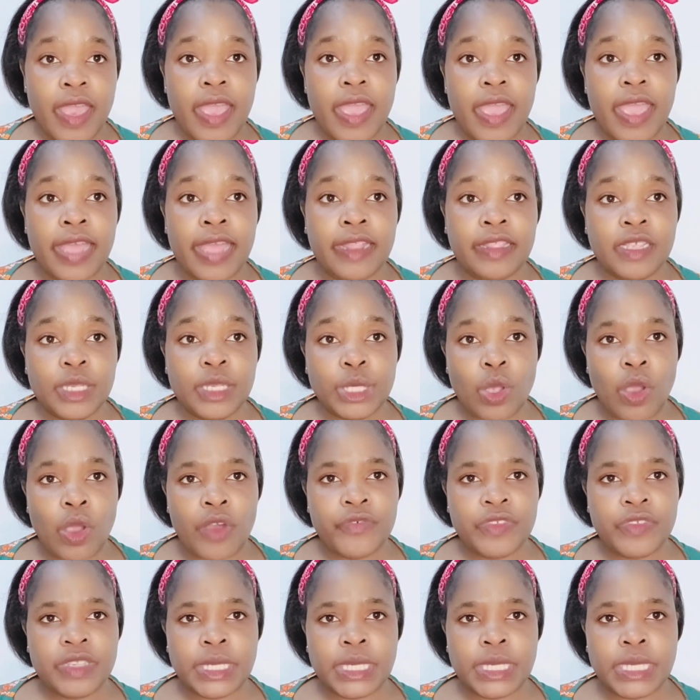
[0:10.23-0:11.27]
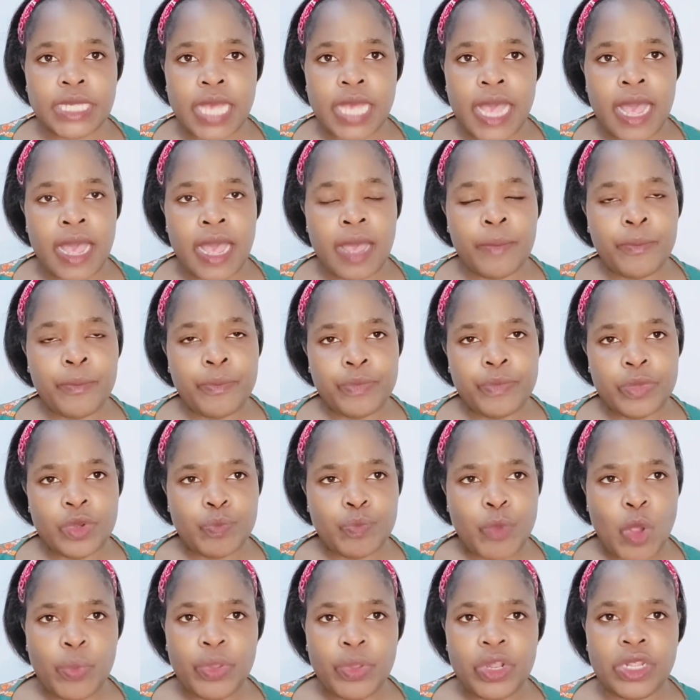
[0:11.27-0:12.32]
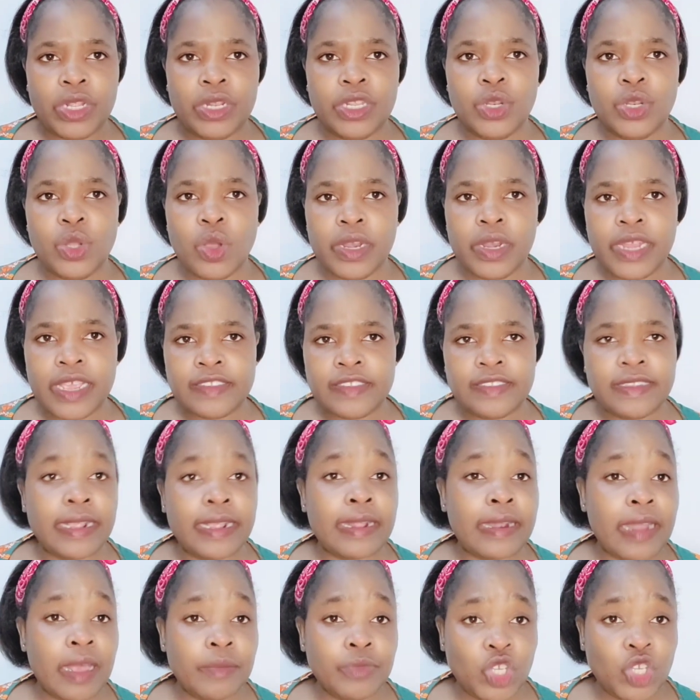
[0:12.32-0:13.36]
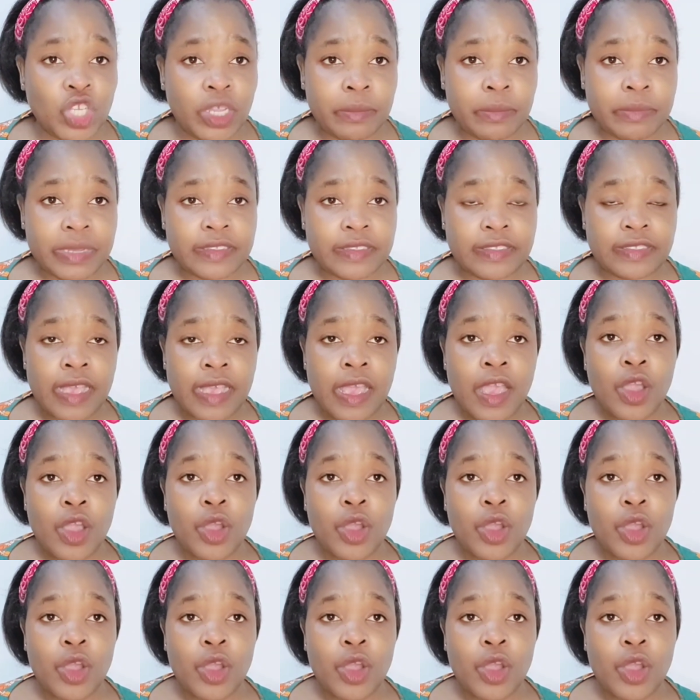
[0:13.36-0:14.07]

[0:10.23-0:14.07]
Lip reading: And these offices are popularly known as the club chambers.